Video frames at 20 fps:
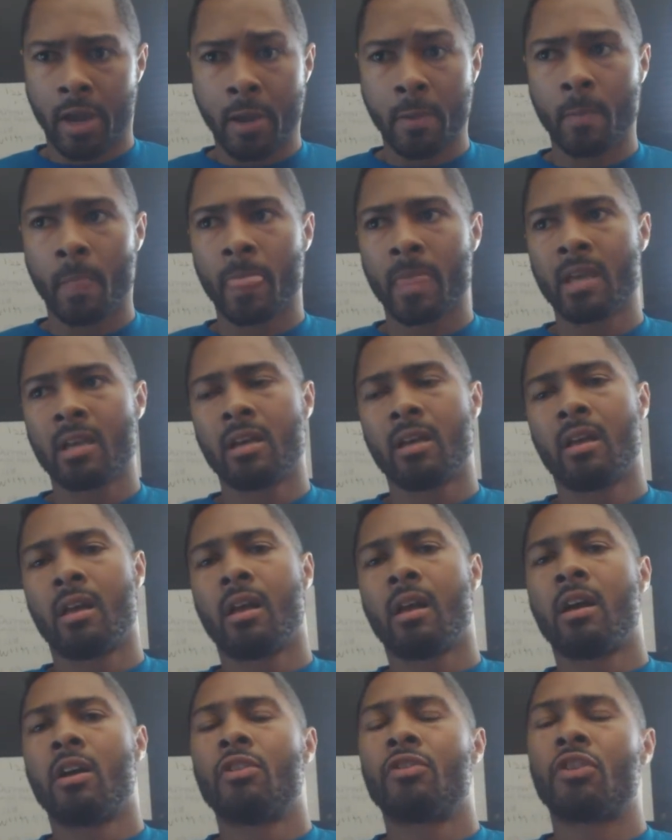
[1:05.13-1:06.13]
Right.
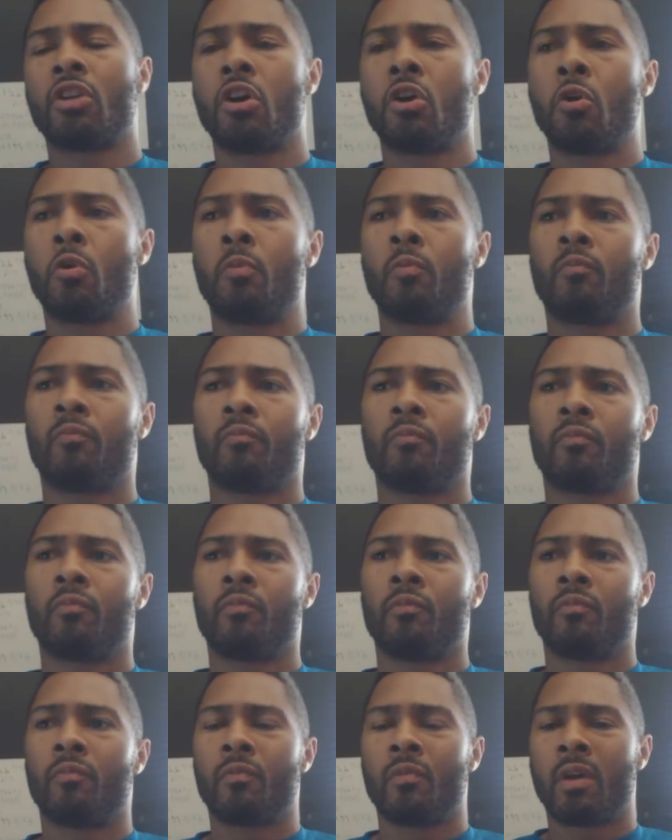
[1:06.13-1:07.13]
So
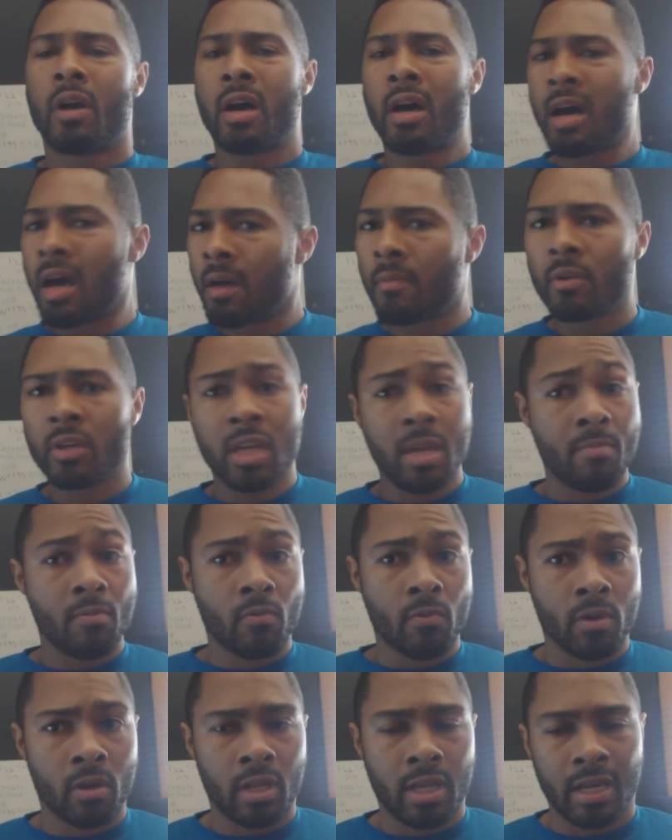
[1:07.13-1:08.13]
I'm gonna
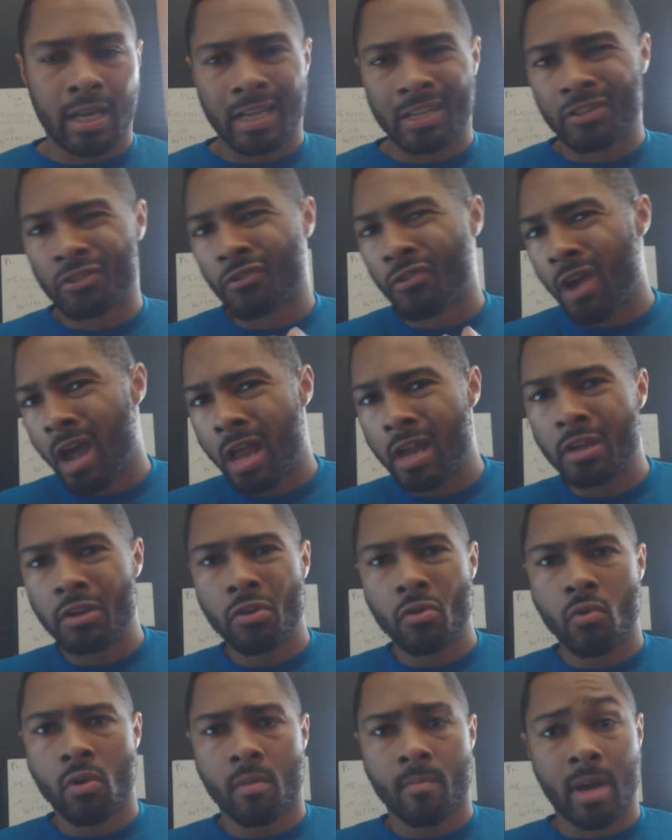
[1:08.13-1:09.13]
keep it real, like I try
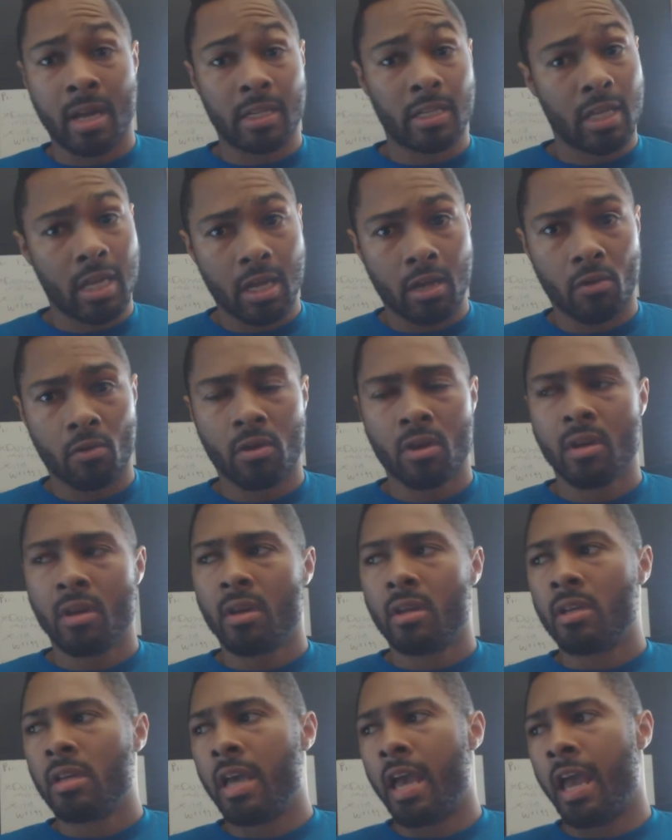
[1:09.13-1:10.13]
to do on my channel,
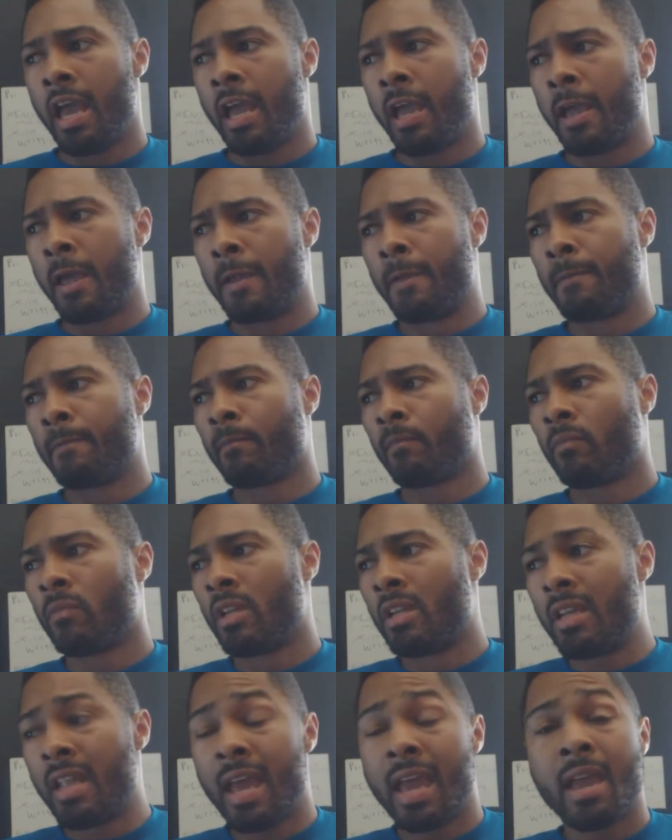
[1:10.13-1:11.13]
and
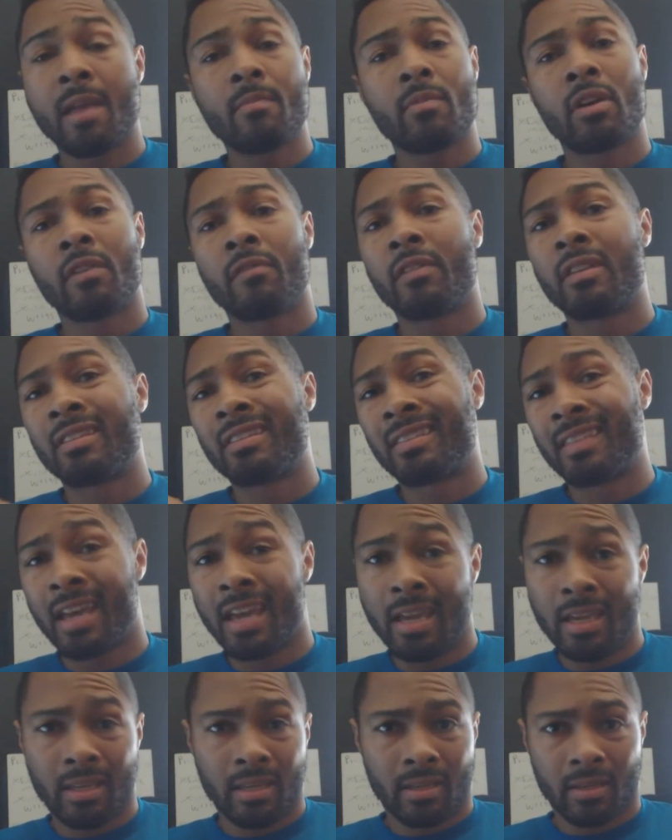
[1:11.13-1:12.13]
the name of the
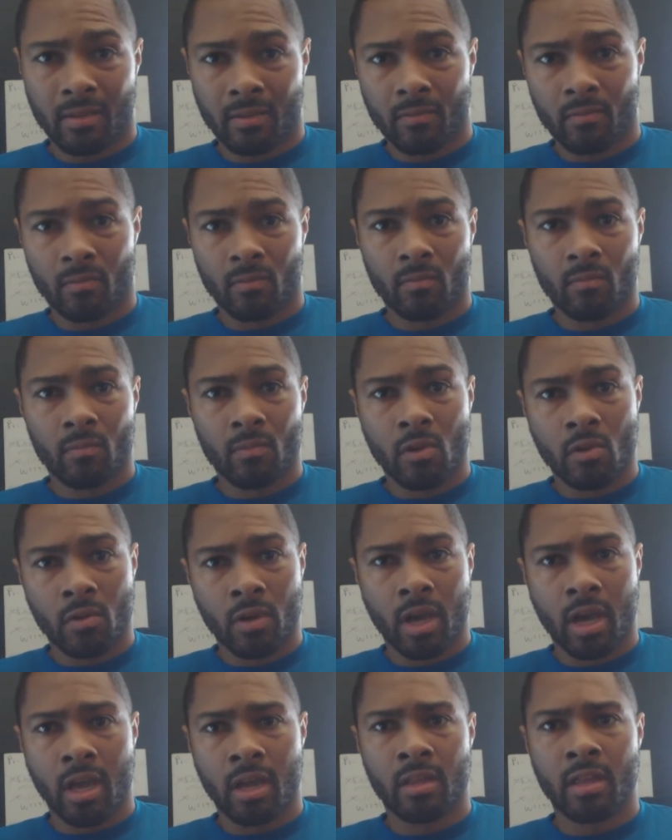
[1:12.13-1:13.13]
site,
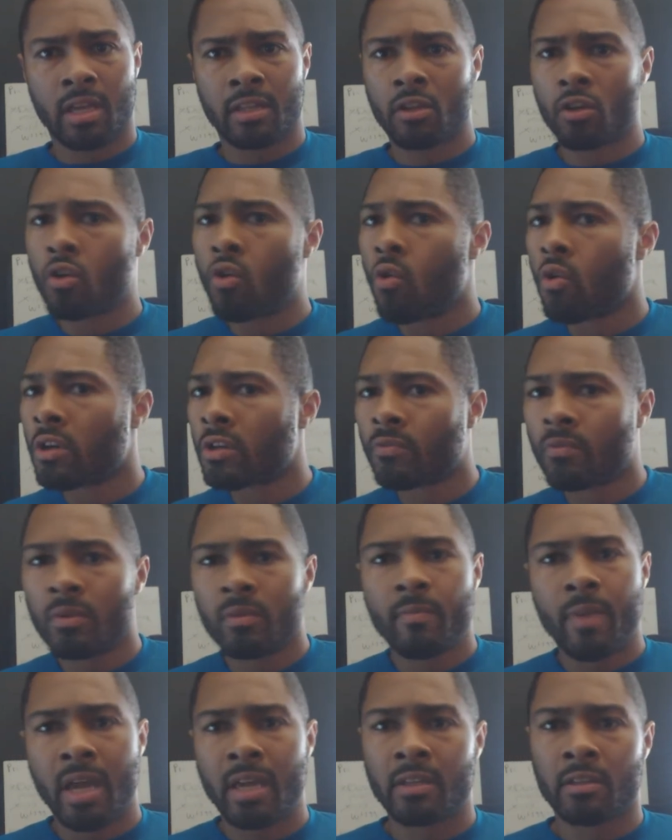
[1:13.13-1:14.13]
okay, that the course
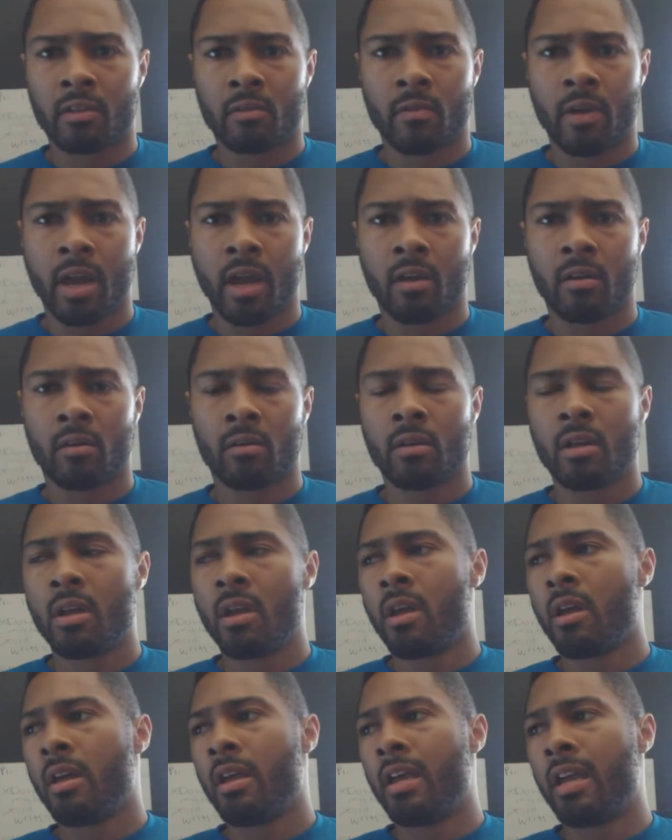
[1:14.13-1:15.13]
was based around,
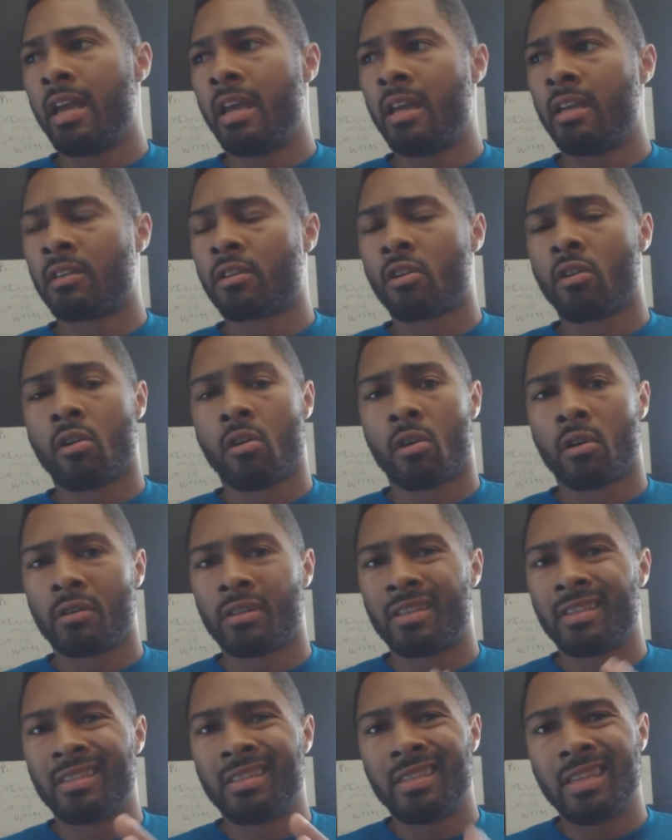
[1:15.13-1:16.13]
is
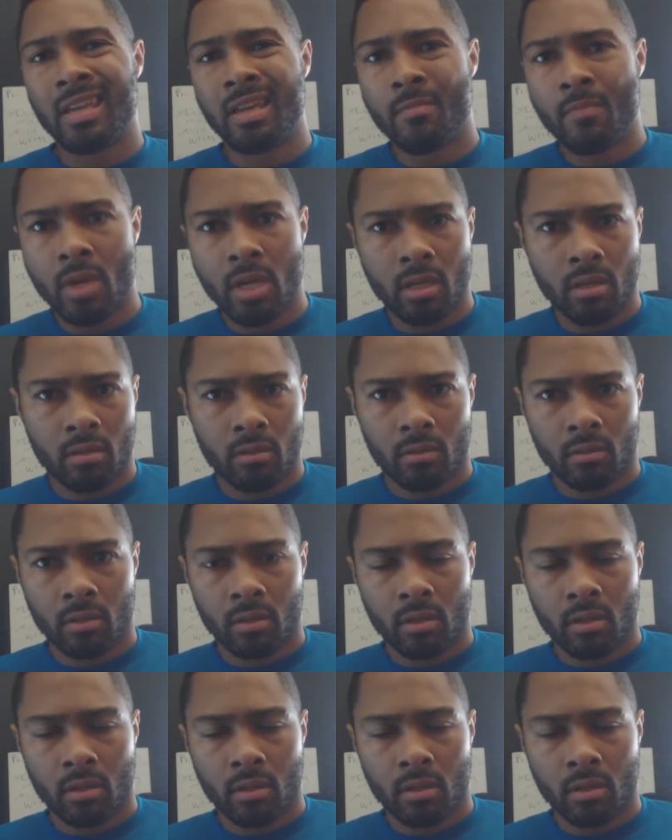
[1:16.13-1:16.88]
called Steemit.